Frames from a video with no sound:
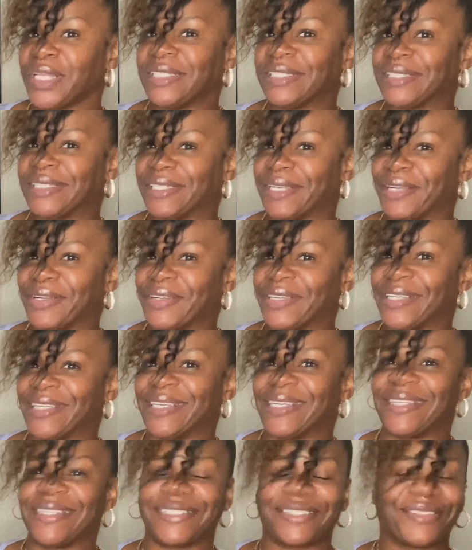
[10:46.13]

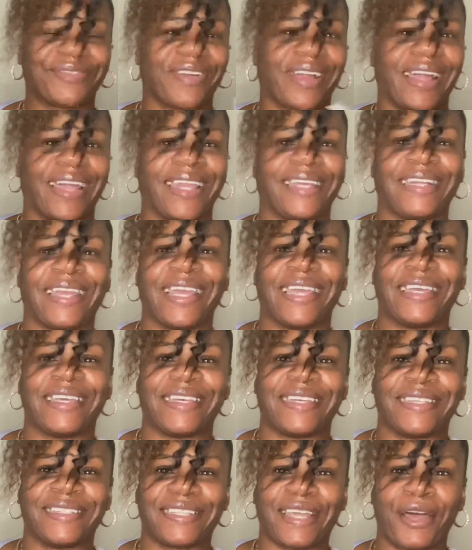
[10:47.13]
series, right?
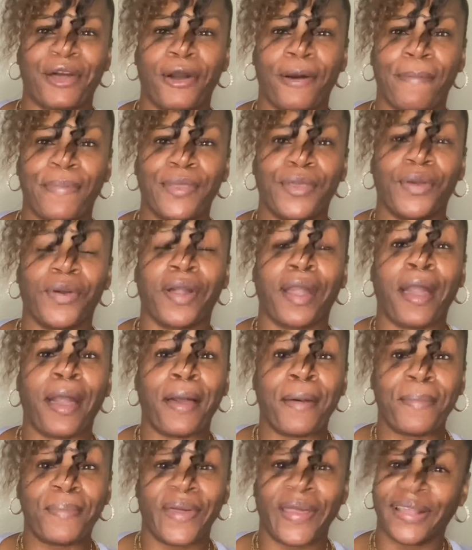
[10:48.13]
And I hope you'll
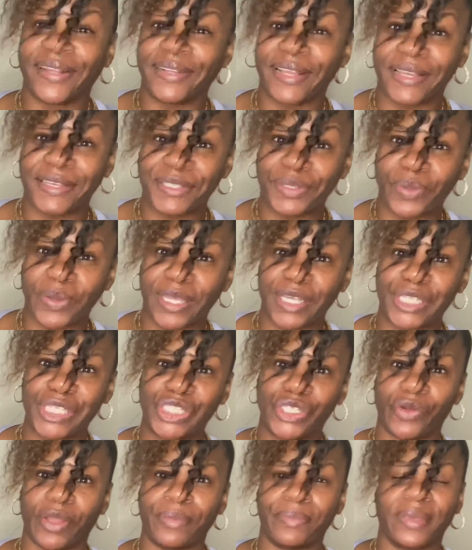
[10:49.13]
come back next week and
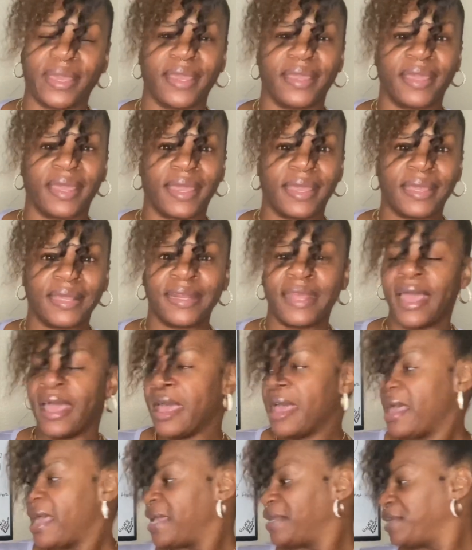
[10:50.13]
join me again.
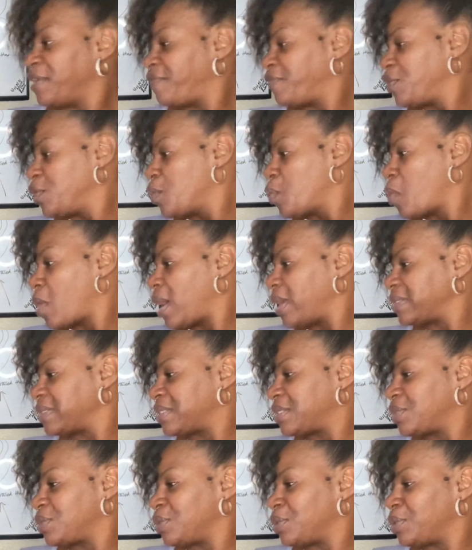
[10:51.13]
And if you
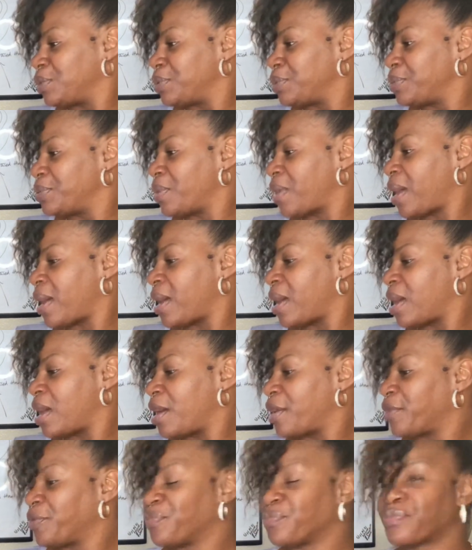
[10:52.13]
want to,
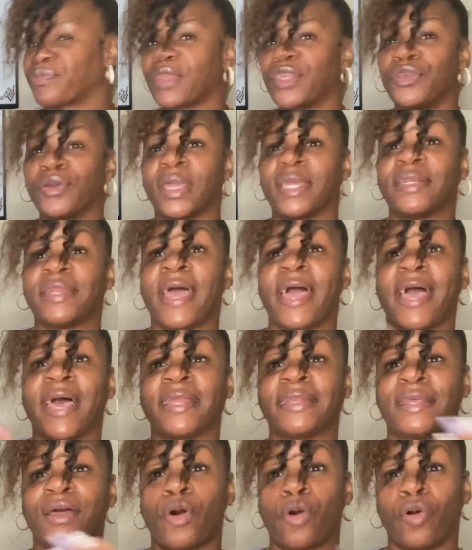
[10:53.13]
you can
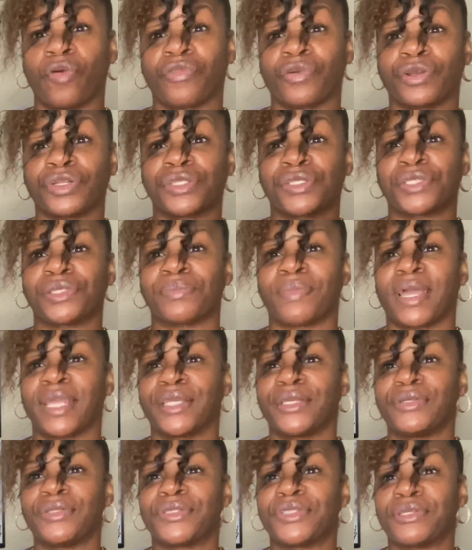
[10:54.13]
head over to my
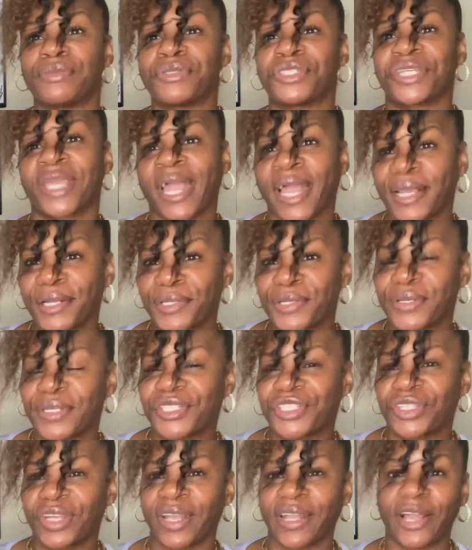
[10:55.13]
YouTube channel
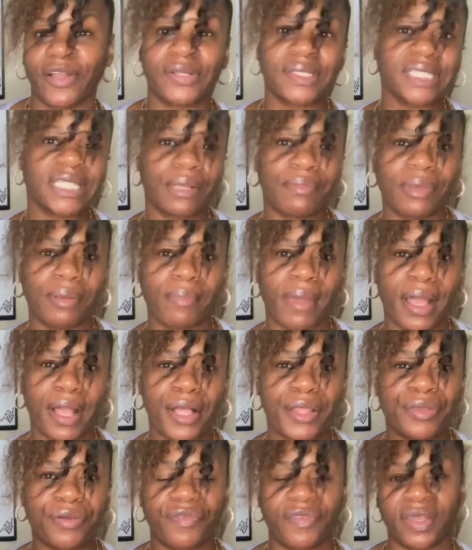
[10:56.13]
and check out some of my
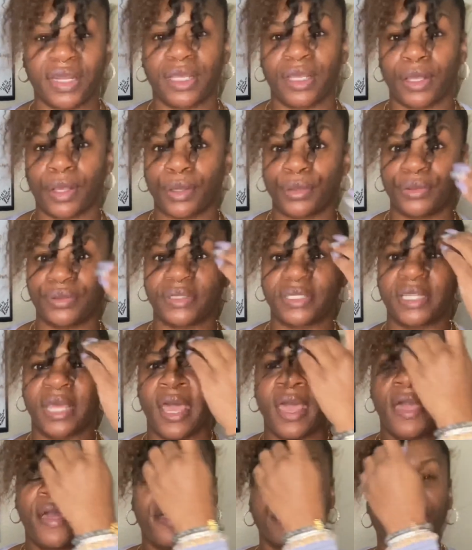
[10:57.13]
other videos
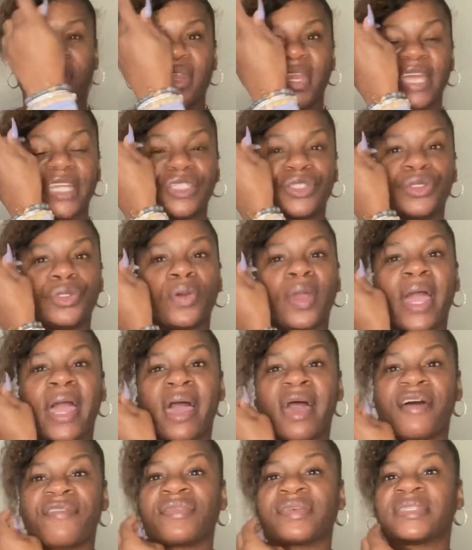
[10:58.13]
that I do
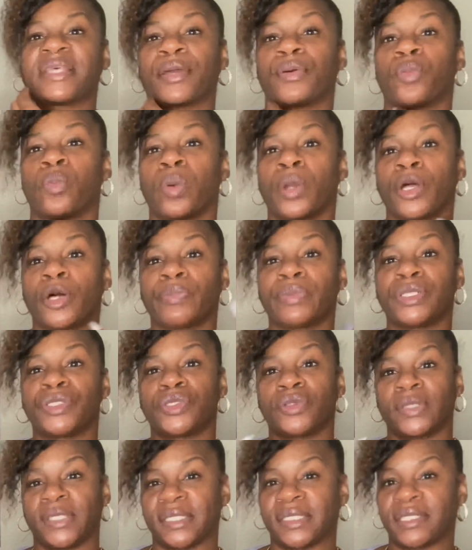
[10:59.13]
have, as I will be
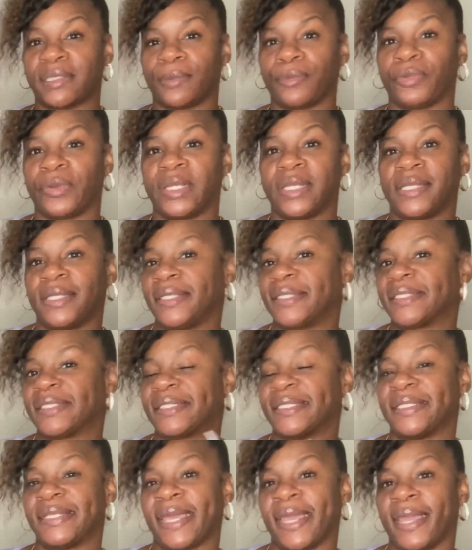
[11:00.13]
doing some readings
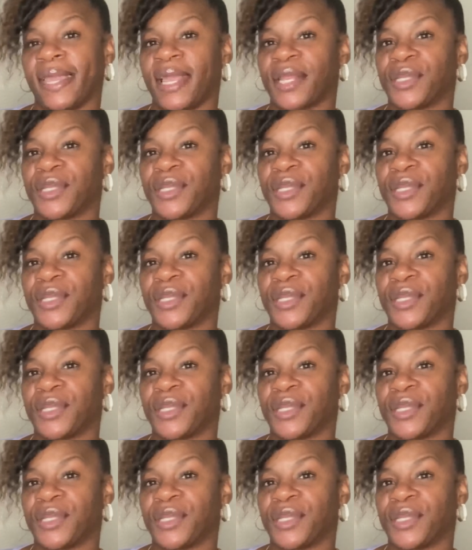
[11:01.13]
today. I